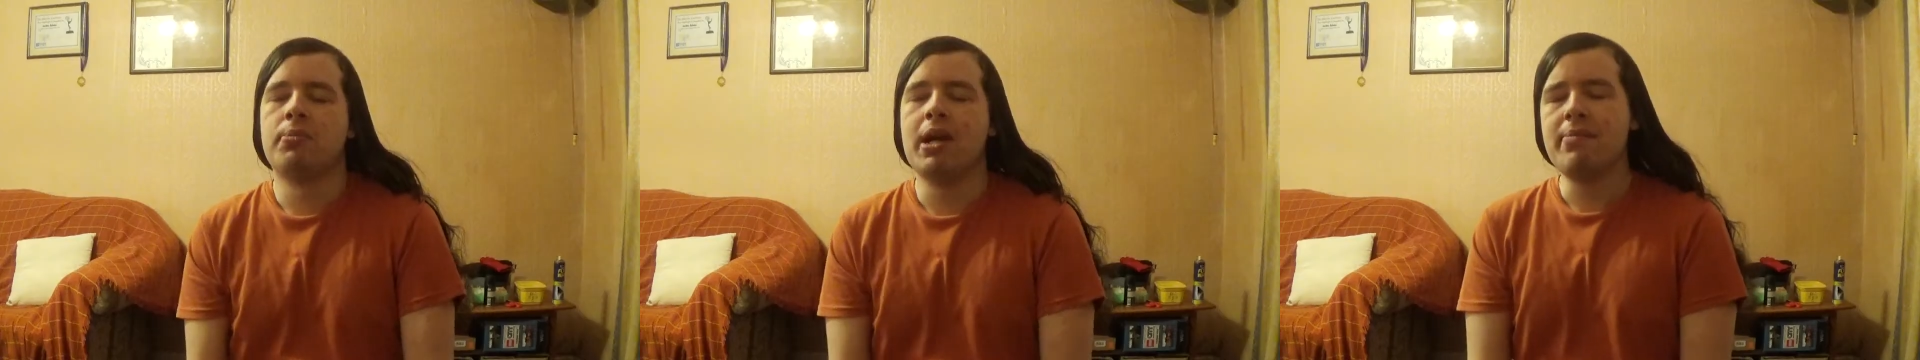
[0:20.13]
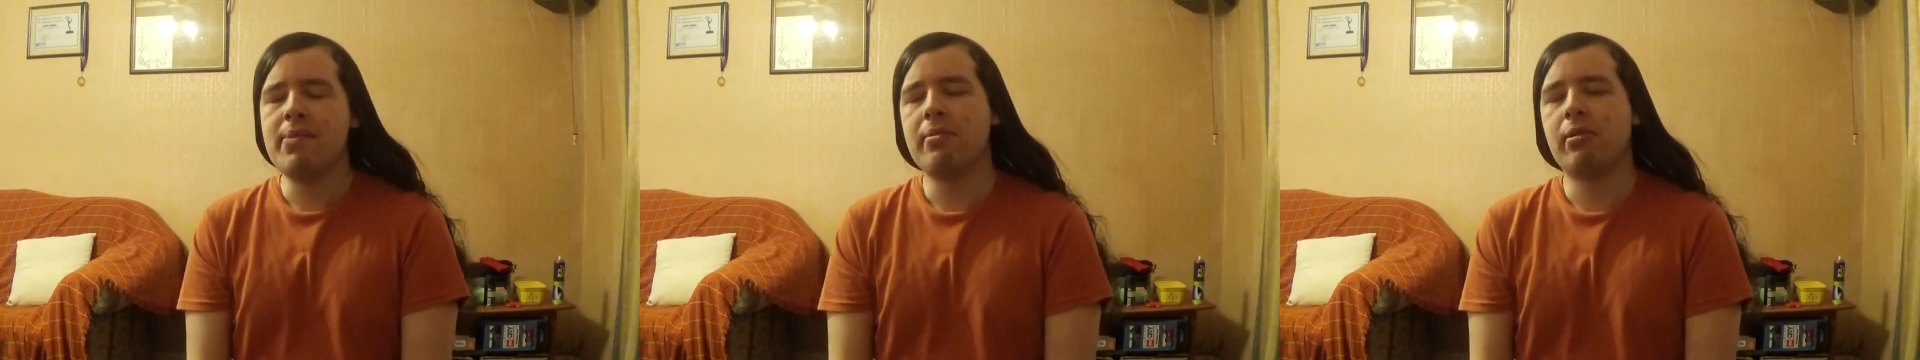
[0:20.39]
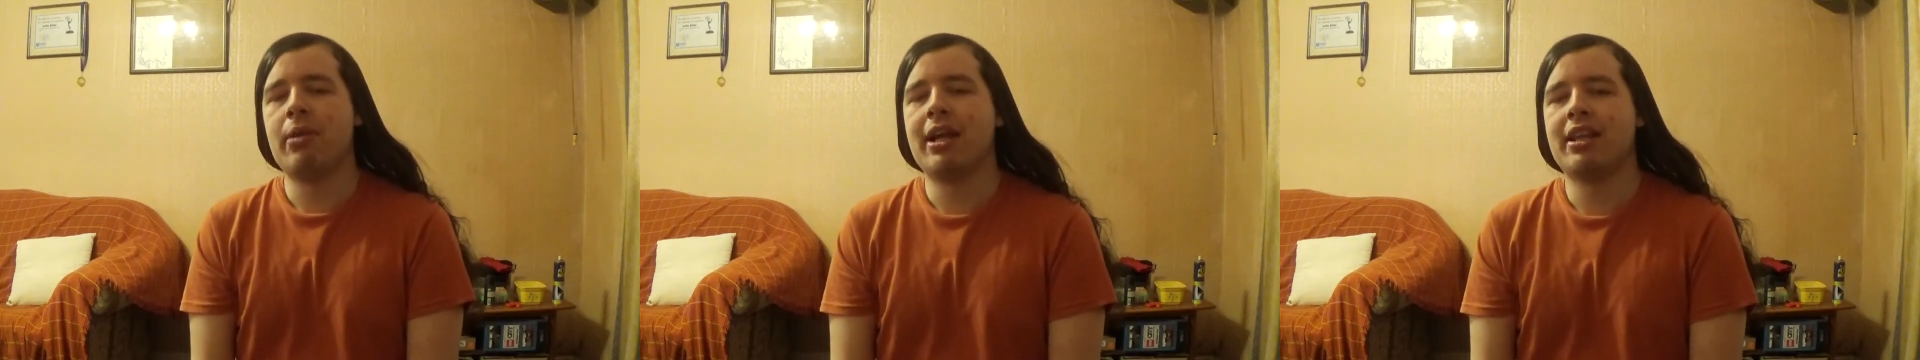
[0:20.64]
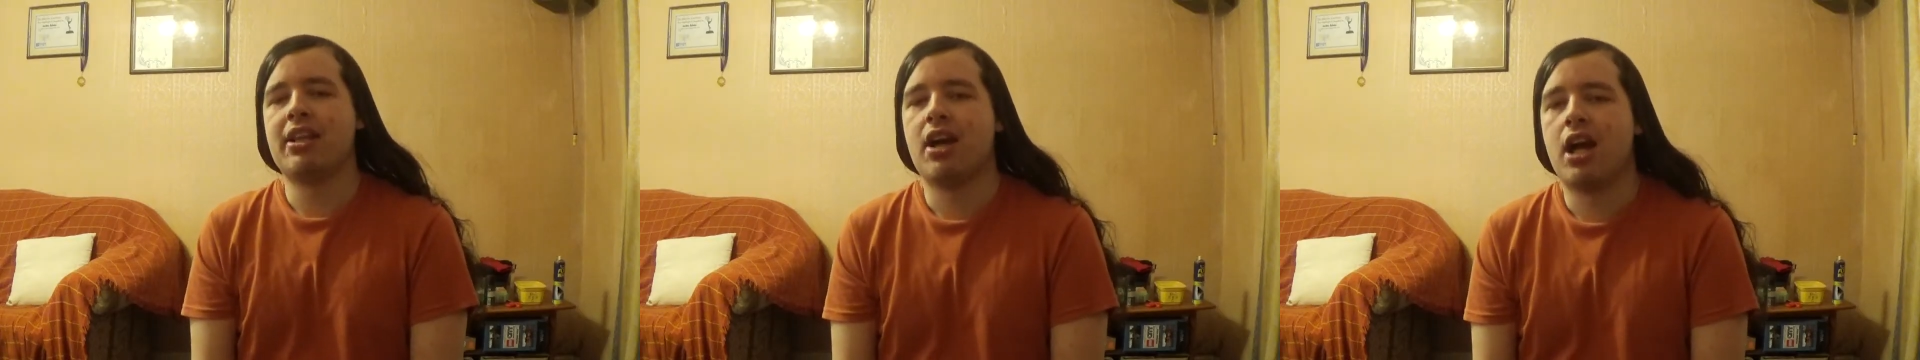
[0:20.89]
many people
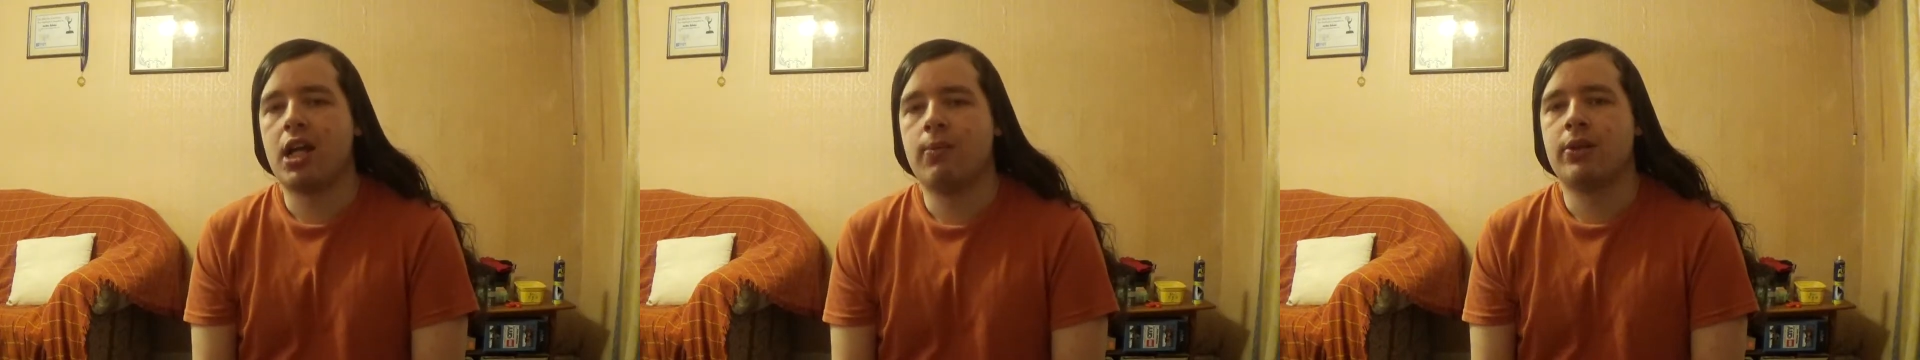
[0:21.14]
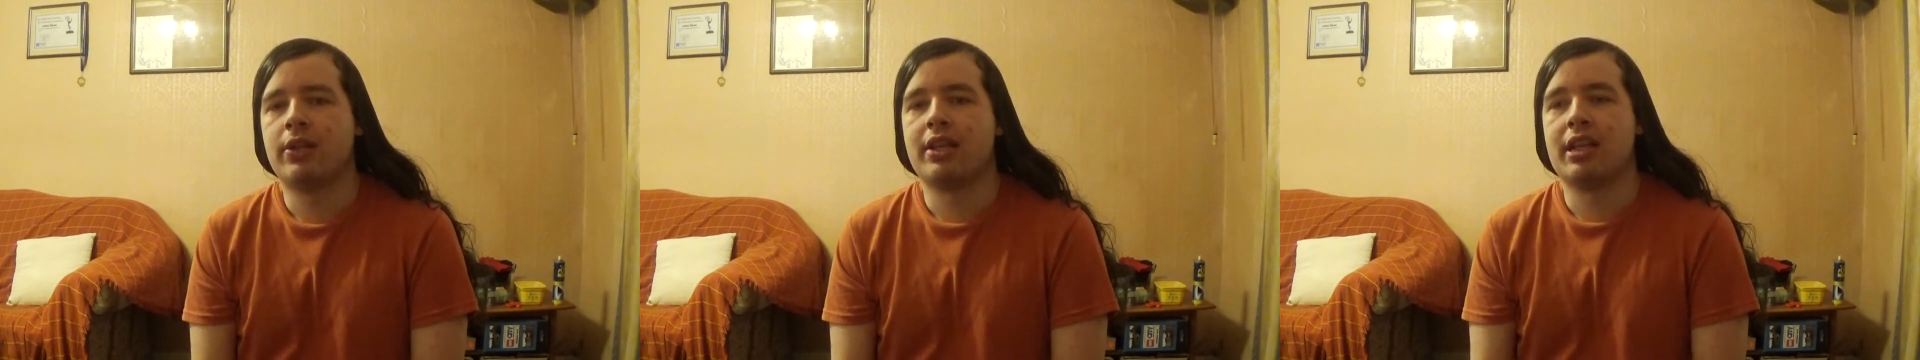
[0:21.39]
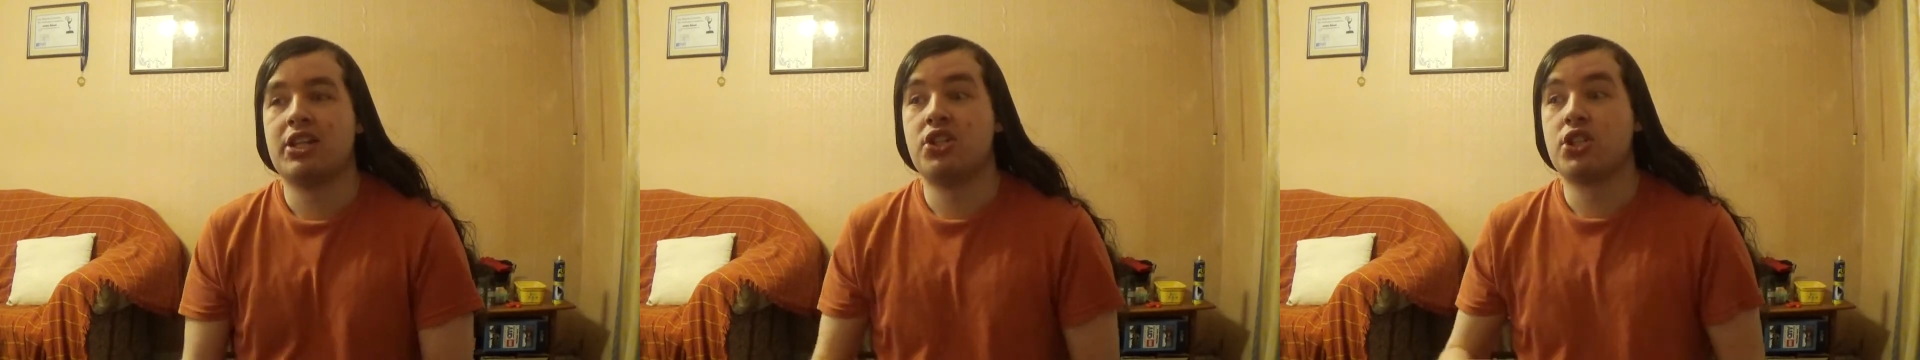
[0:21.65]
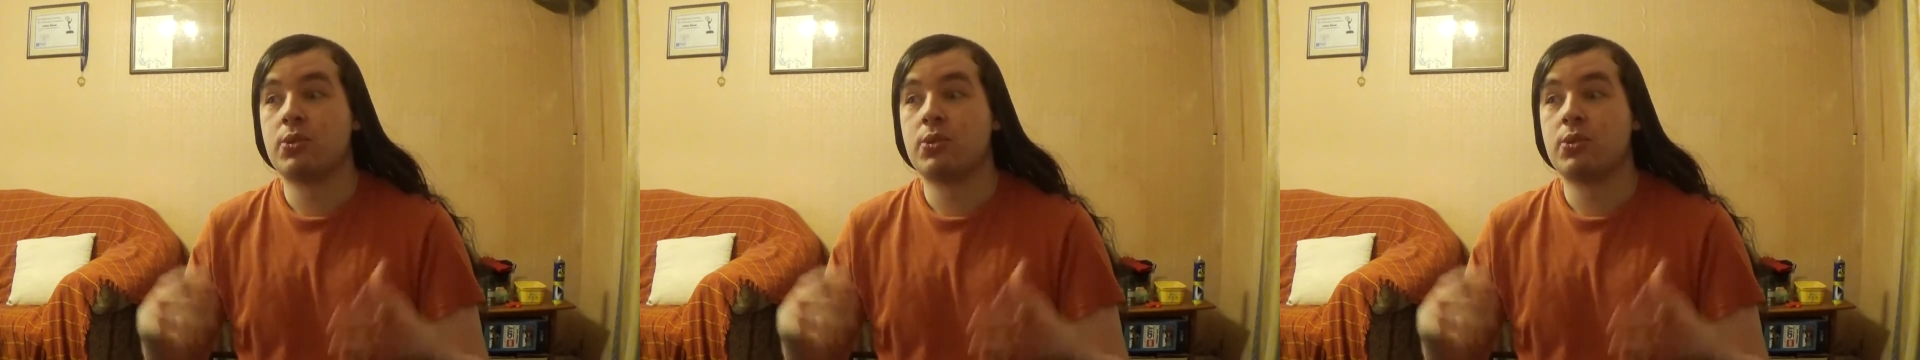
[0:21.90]
make the argument that they should